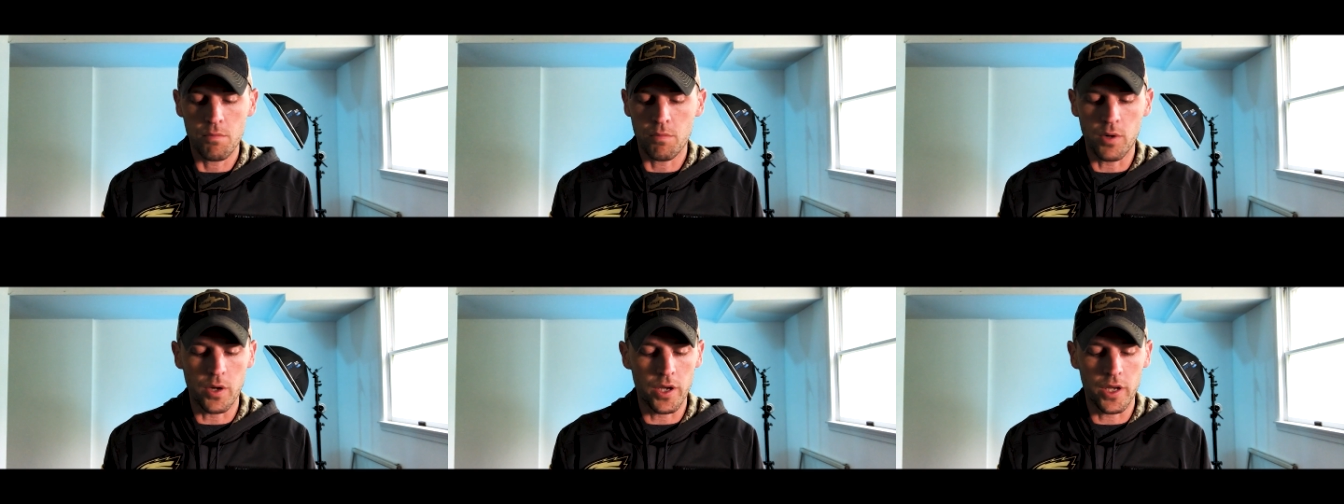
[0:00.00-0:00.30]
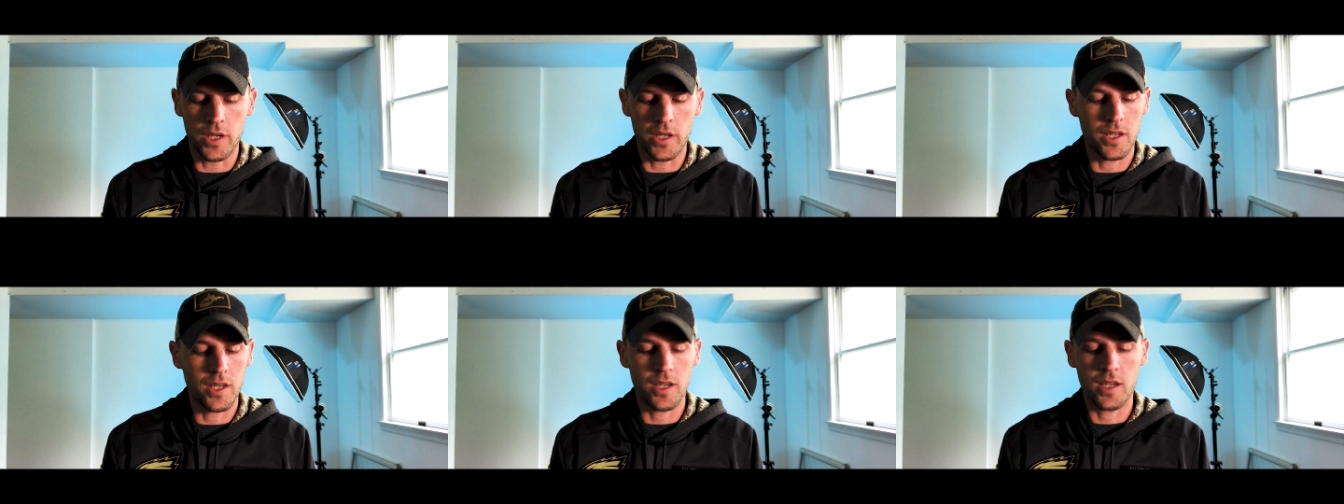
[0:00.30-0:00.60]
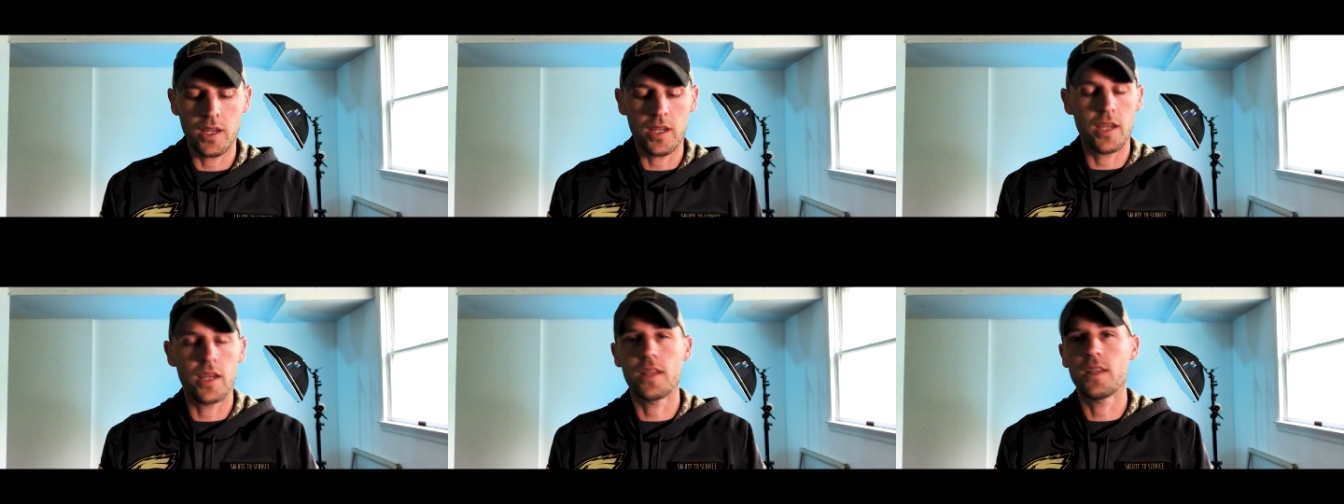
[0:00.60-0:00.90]
but
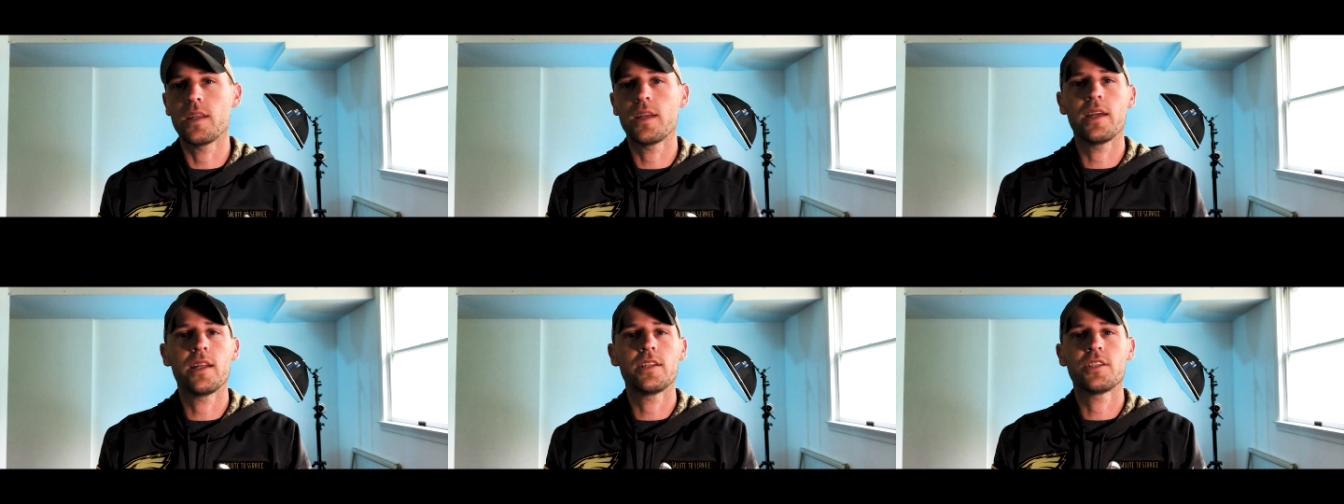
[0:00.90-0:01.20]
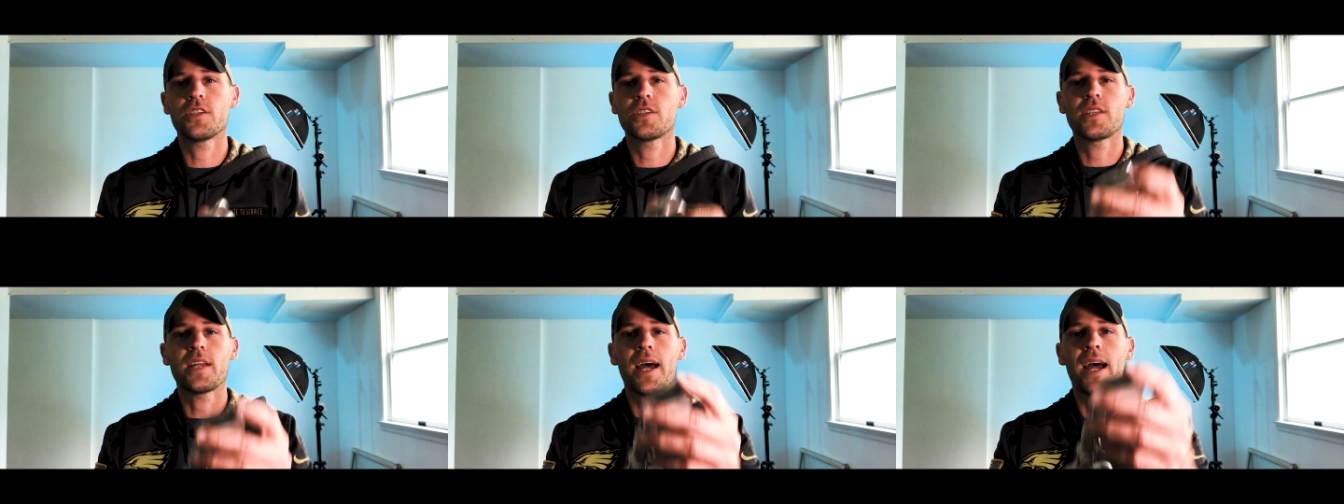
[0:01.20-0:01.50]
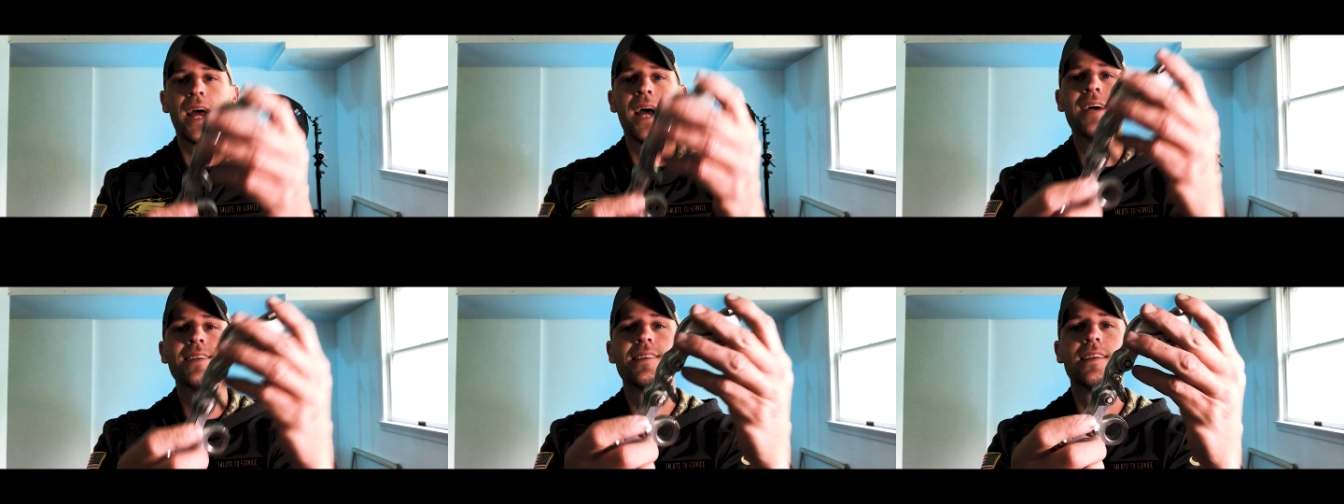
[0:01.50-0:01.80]
it just
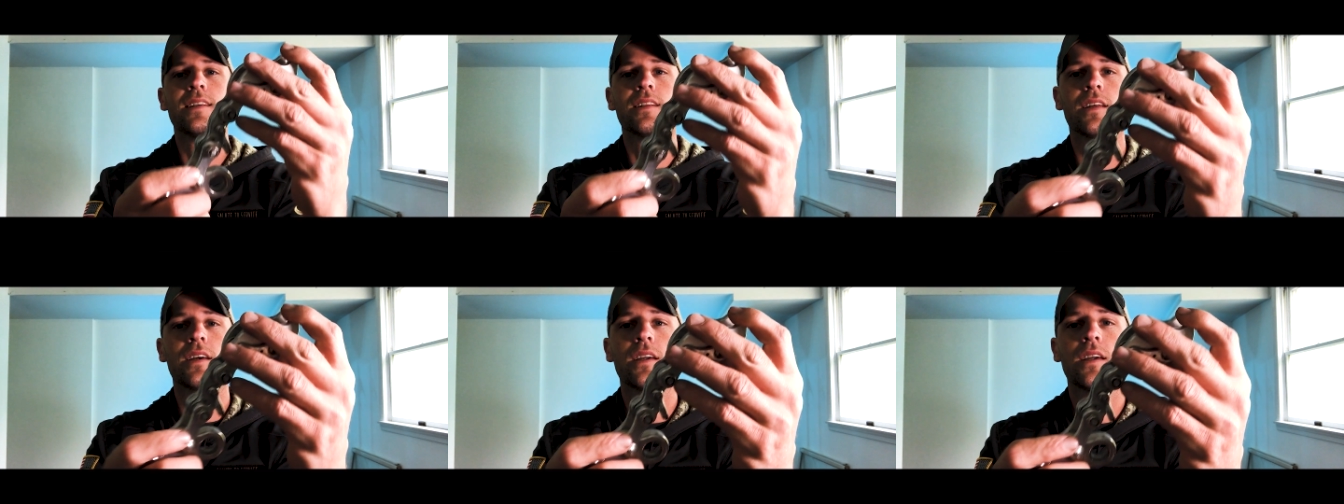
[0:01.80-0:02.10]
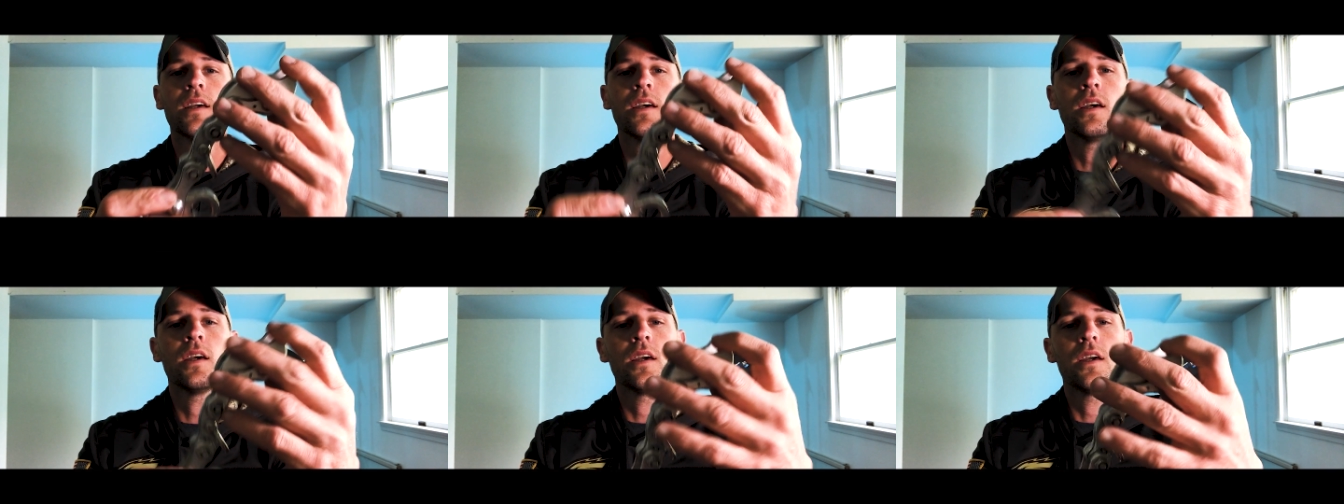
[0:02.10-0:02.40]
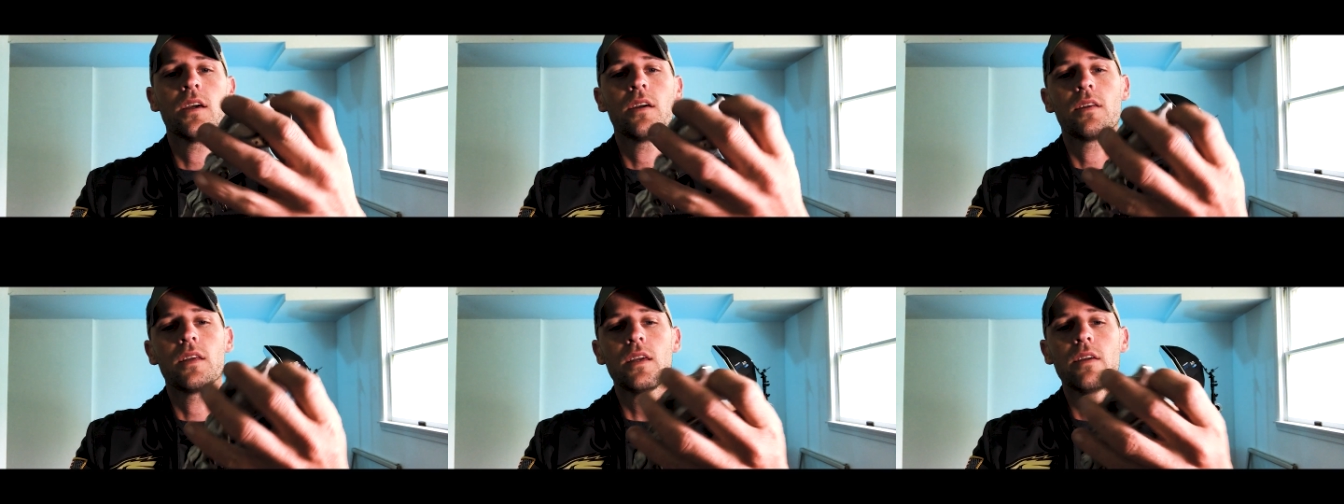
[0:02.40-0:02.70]
hasn't.
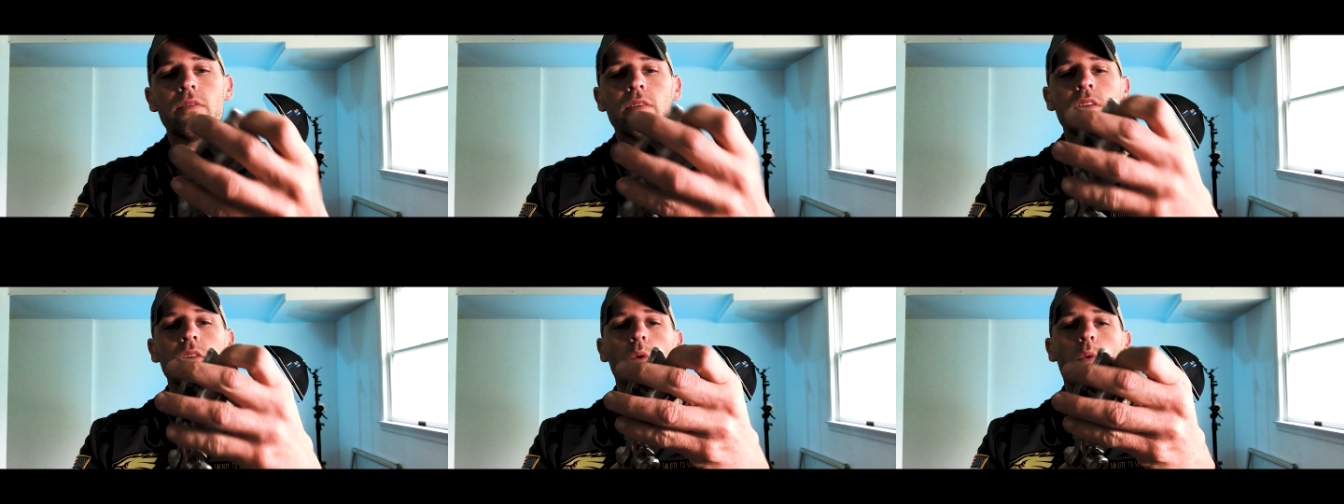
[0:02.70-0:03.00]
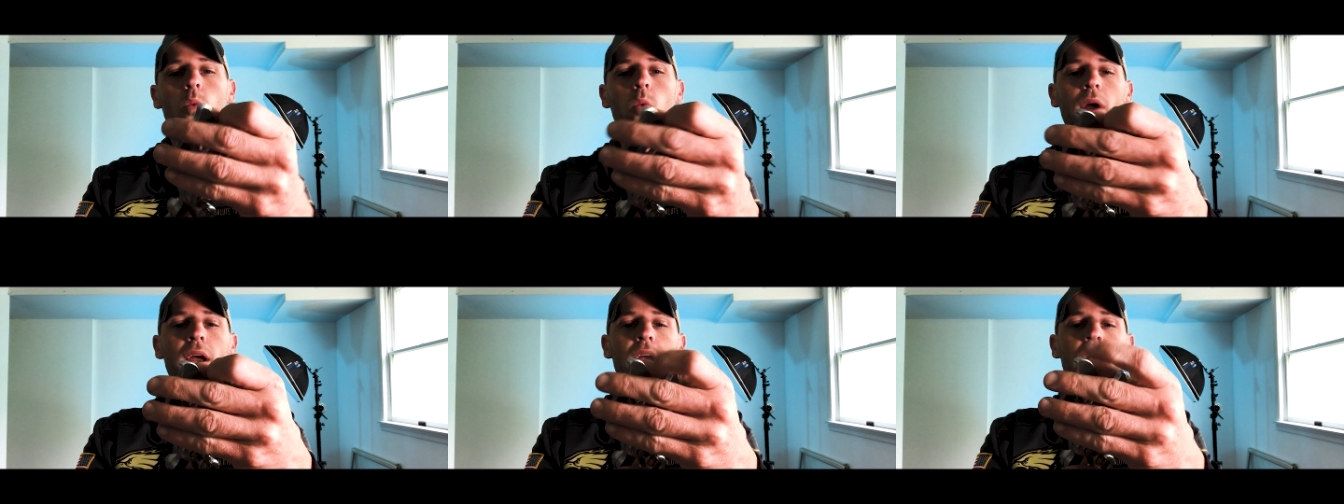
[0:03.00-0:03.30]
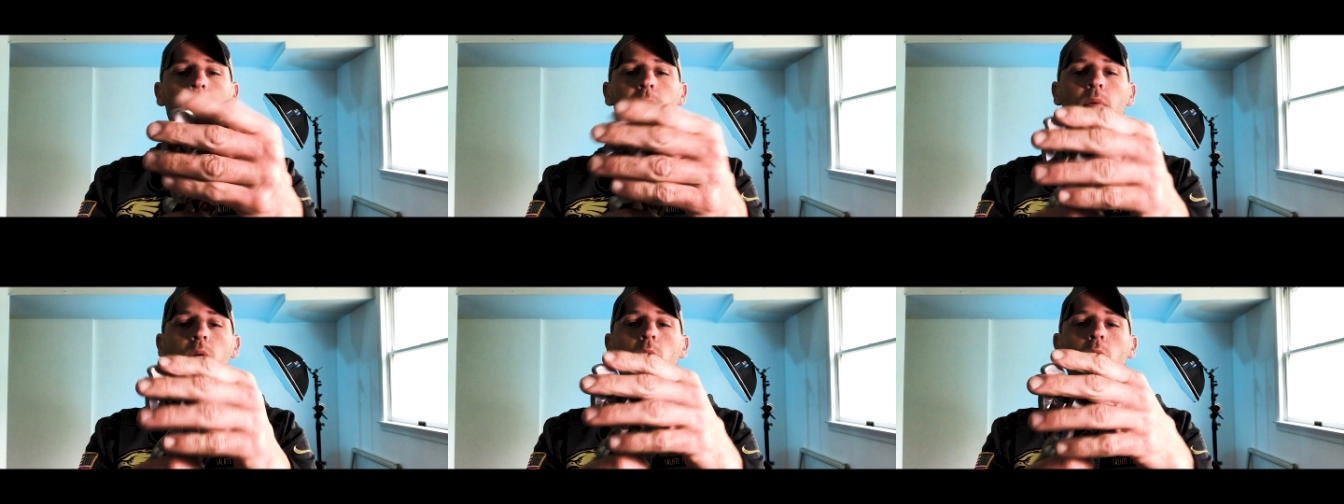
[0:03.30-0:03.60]
Even the wear